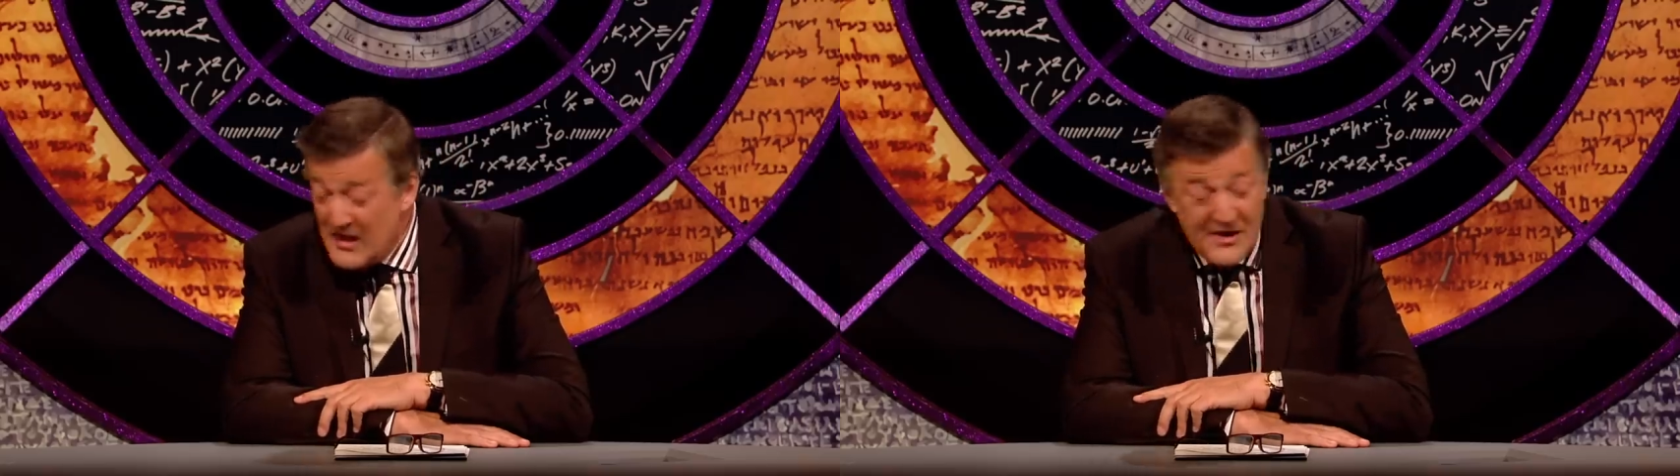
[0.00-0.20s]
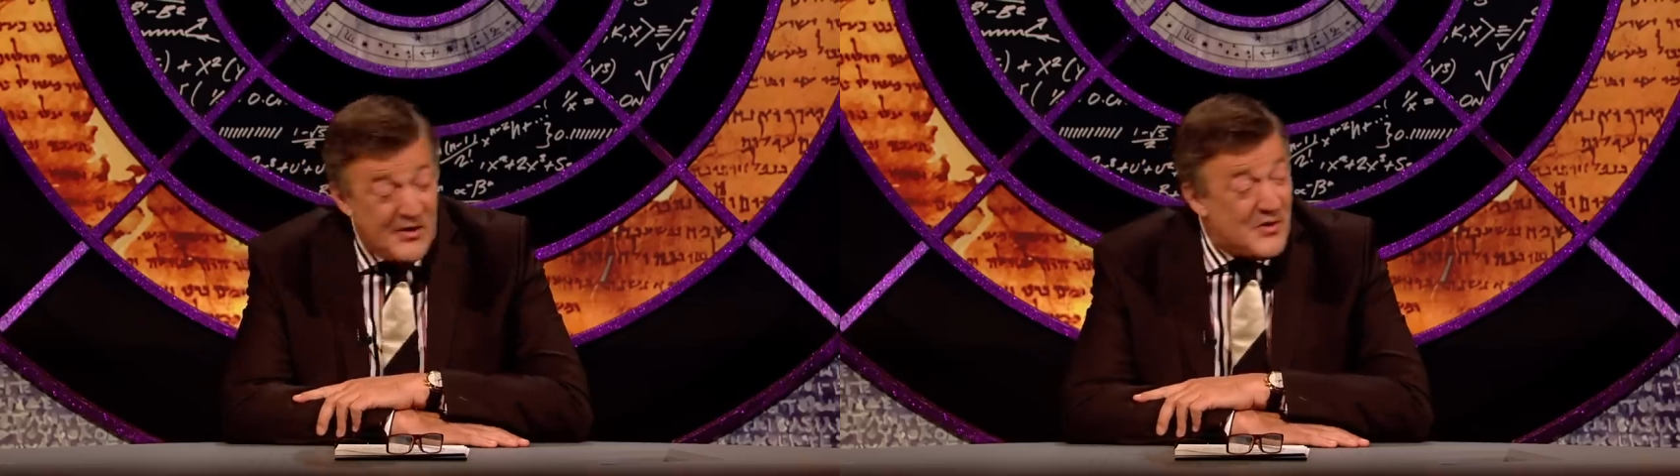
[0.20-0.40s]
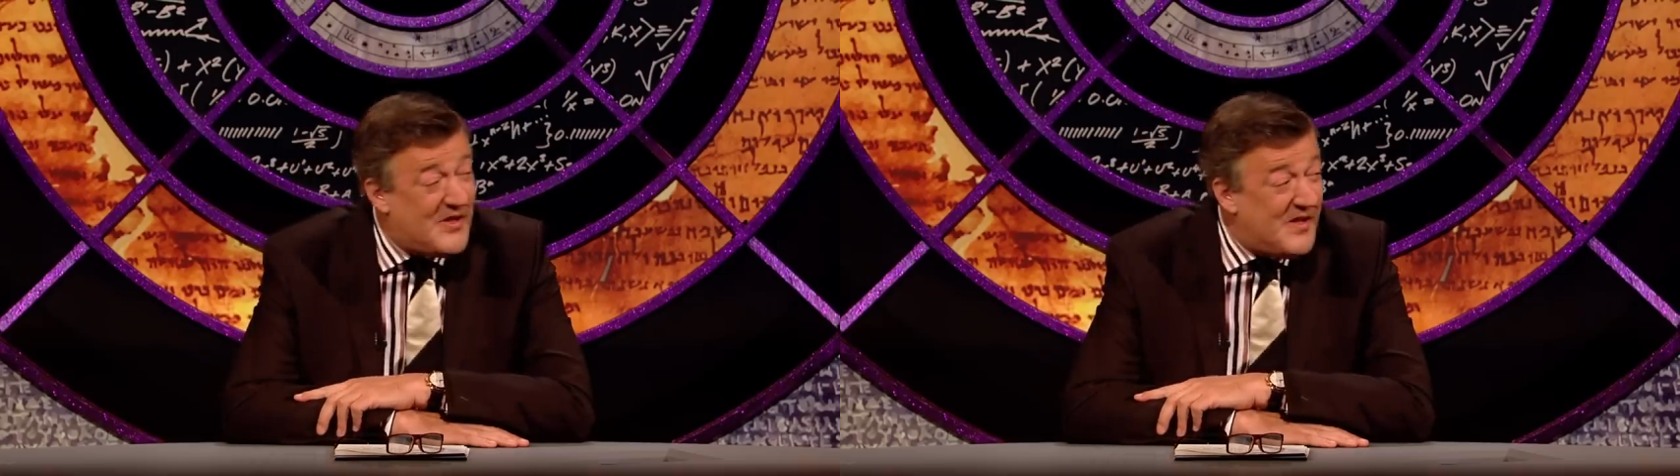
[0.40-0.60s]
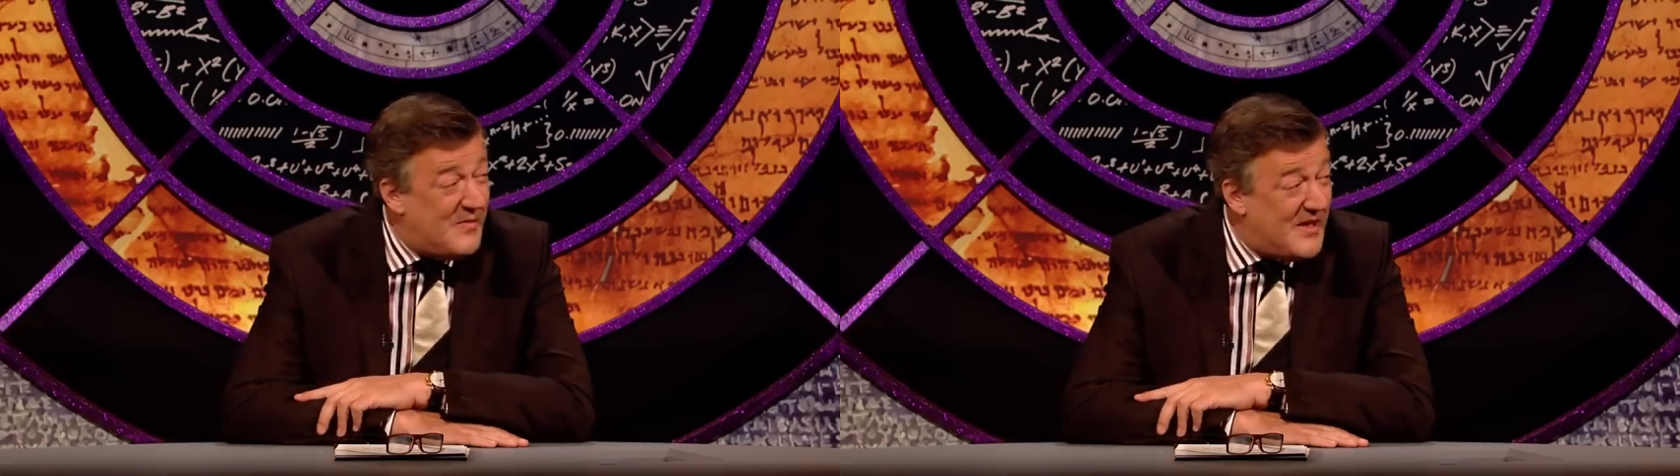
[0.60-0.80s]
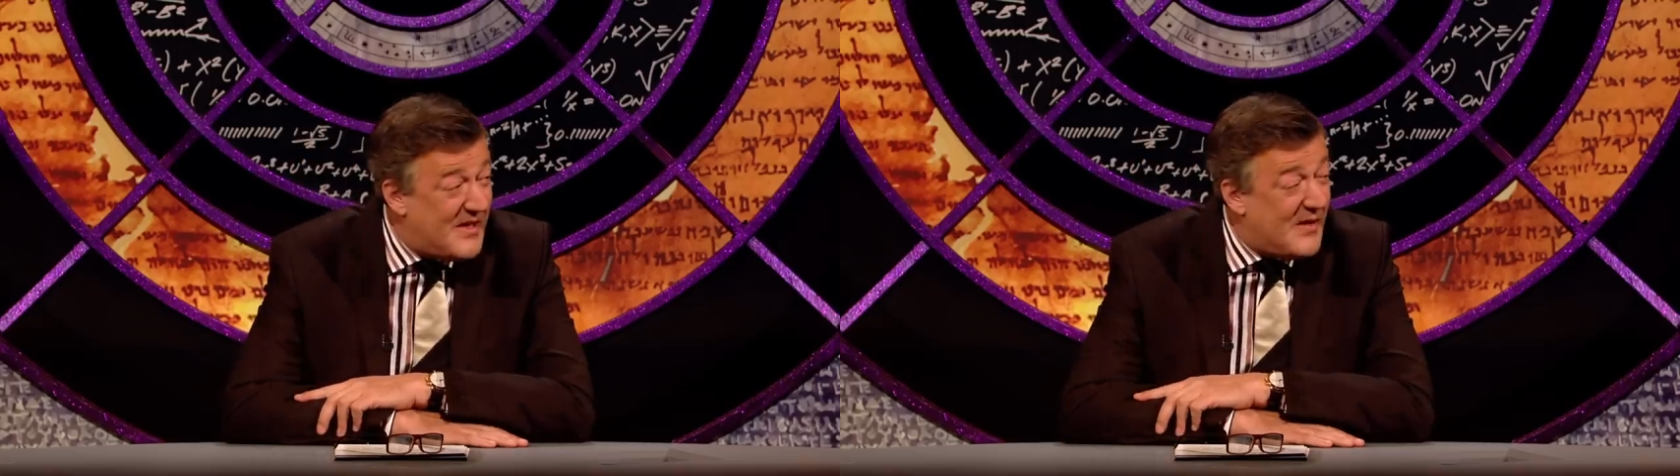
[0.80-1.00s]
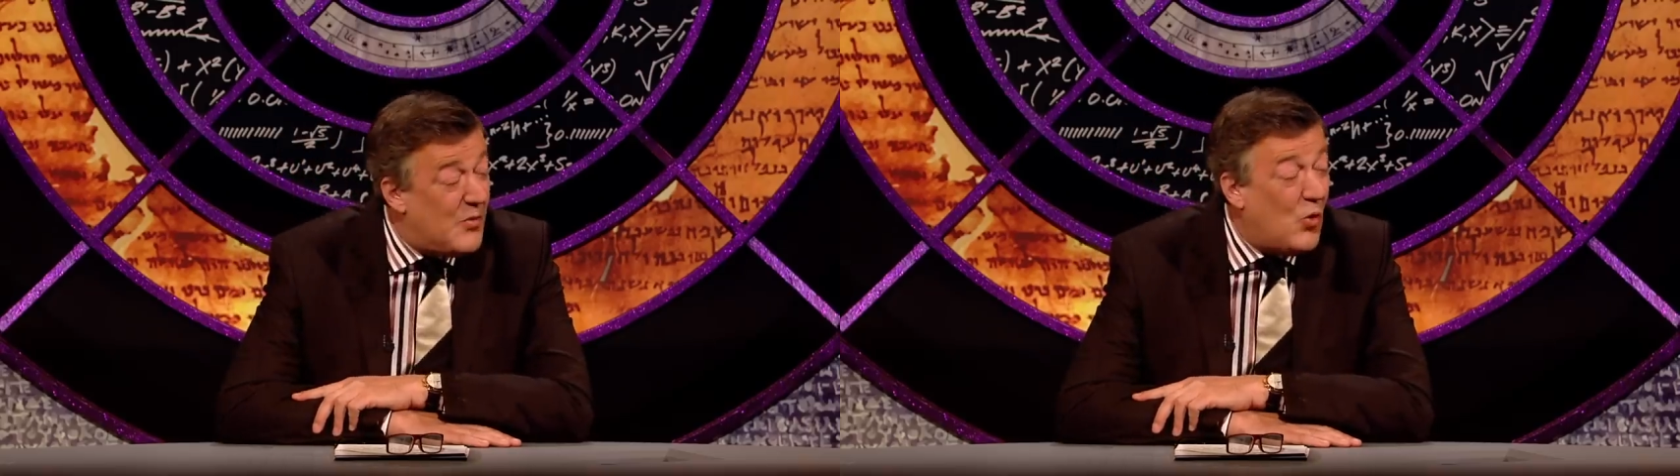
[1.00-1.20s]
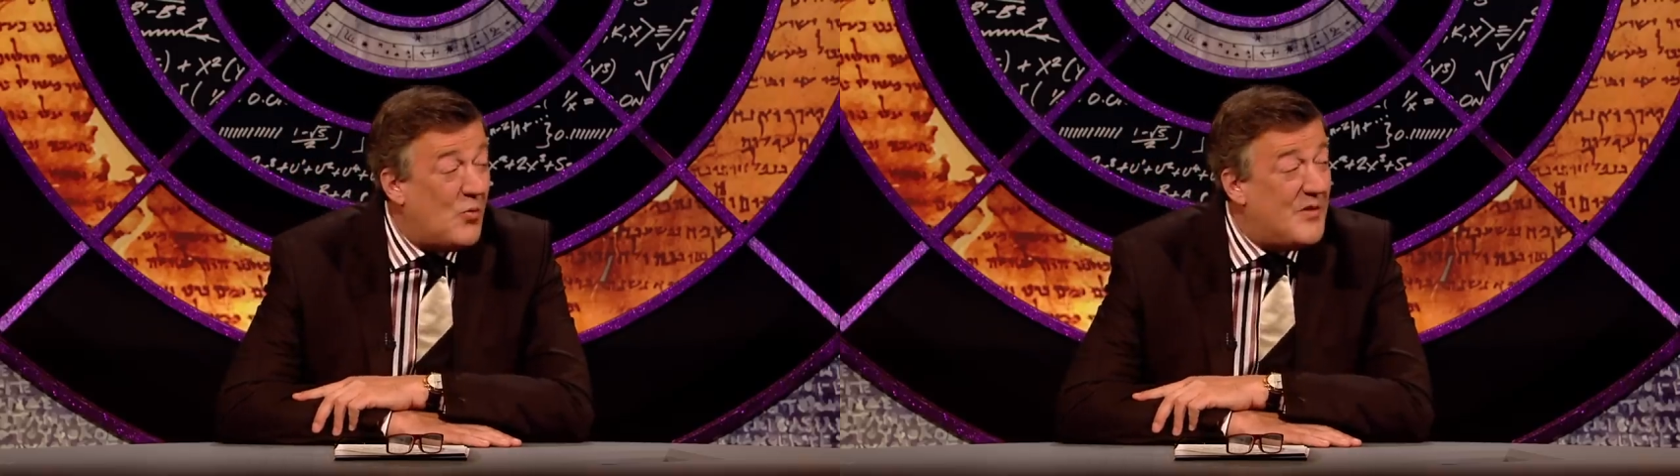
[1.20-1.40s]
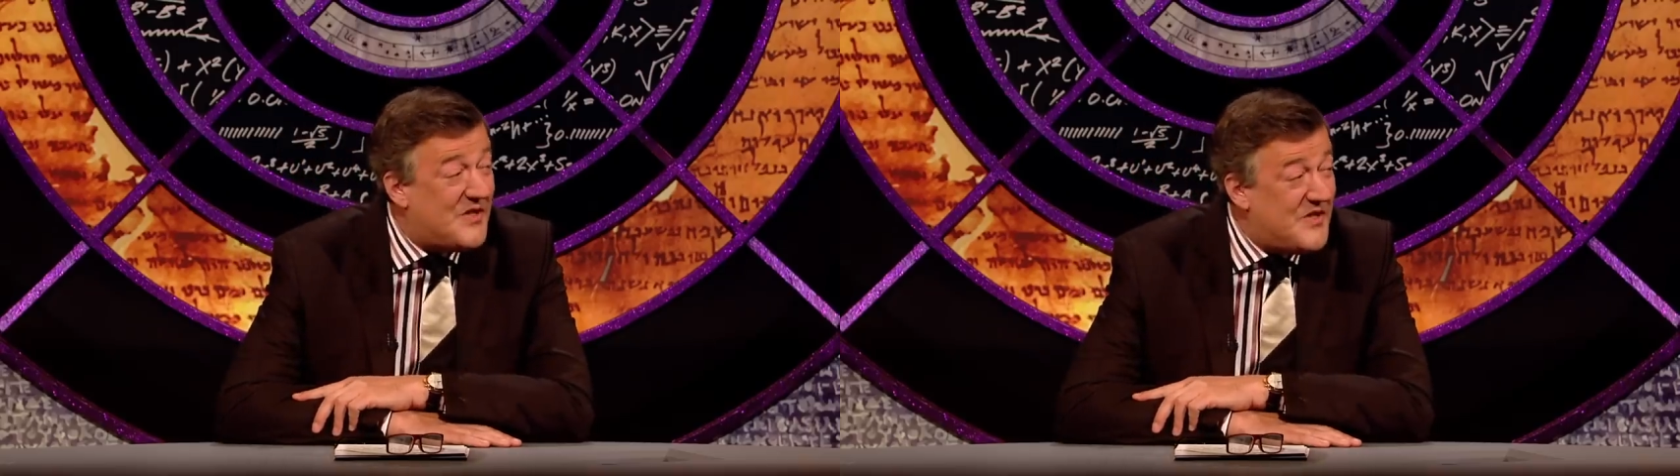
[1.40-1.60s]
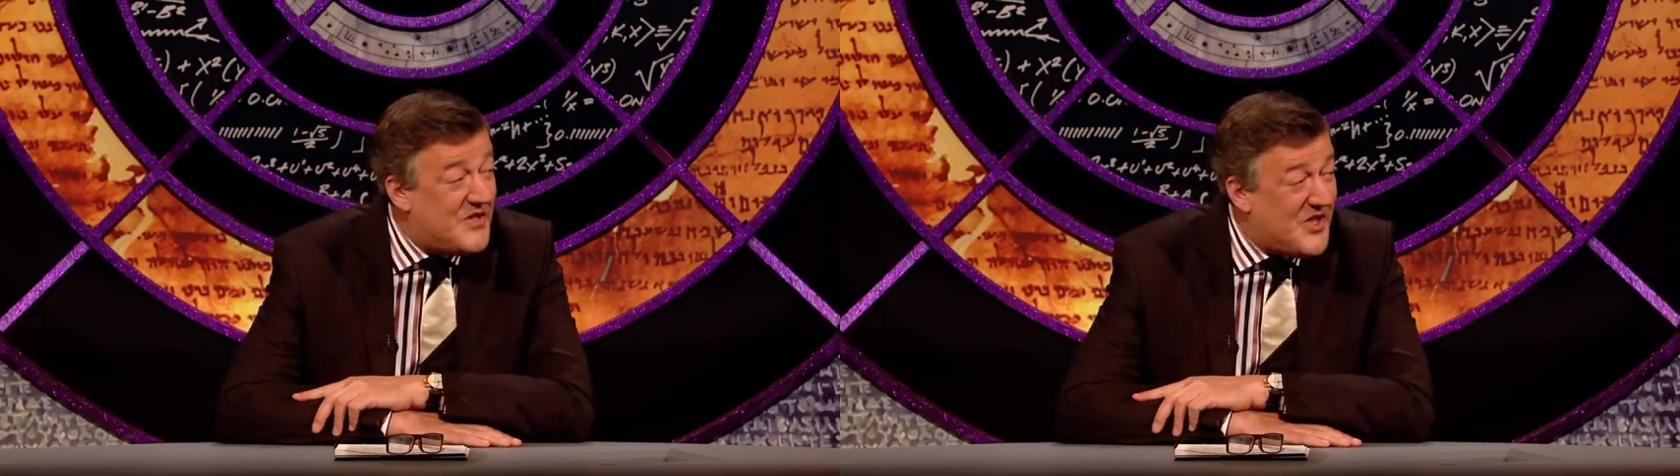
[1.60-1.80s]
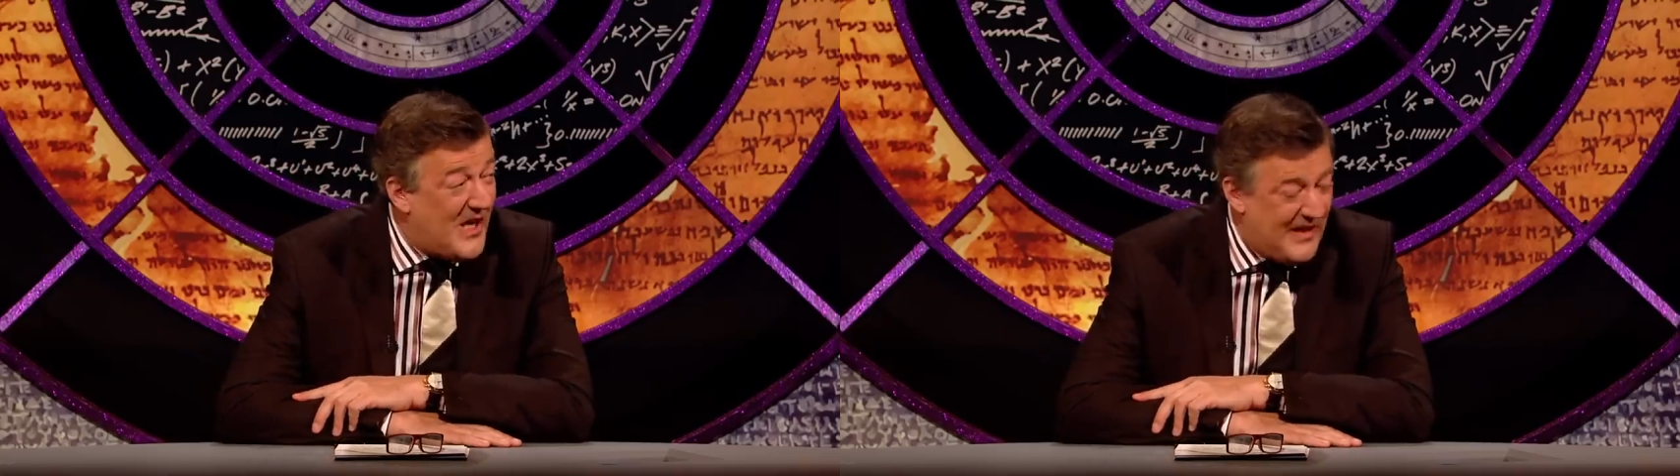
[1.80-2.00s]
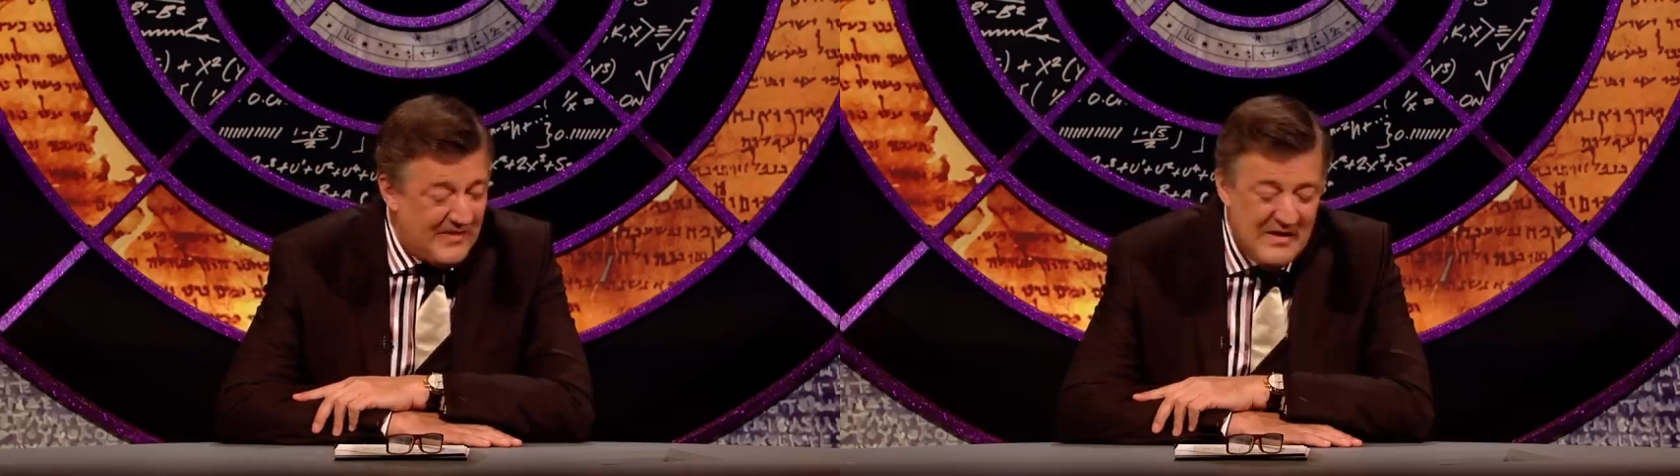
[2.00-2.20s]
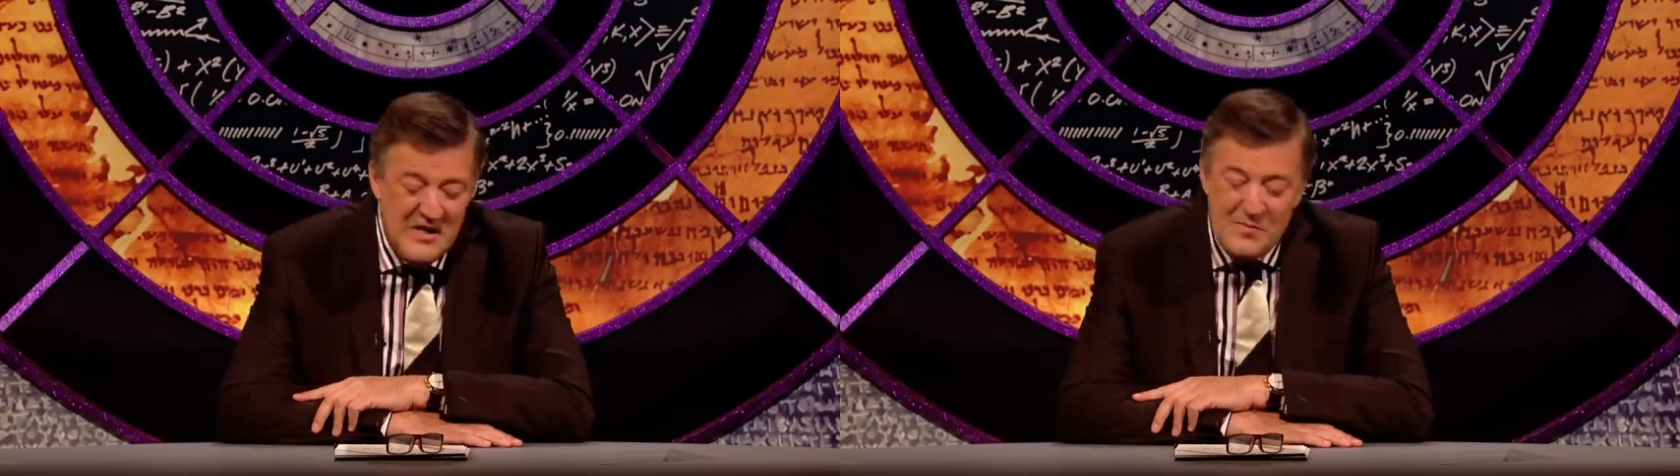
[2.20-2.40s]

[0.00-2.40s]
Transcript: and you can send a meerkat almost insane